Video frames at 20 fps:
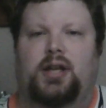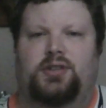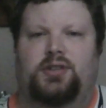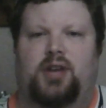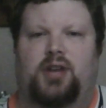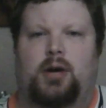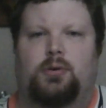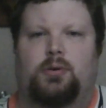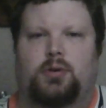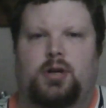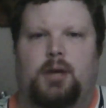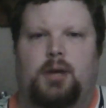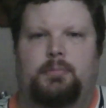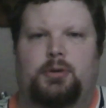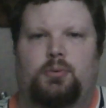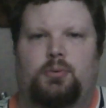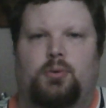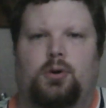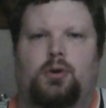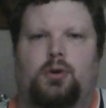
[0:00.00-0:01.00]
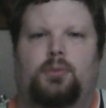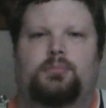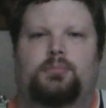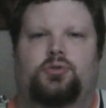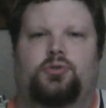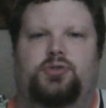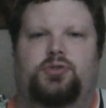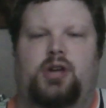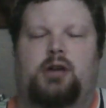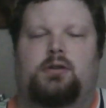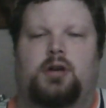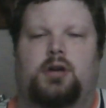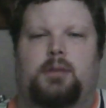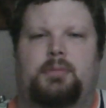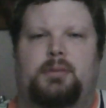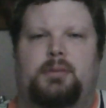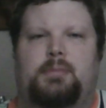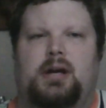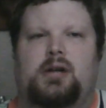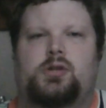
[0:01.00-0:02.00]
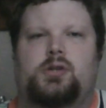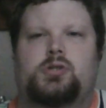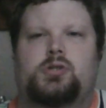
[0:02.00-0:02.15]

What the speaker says: sour gummy worms or sour gummy bears,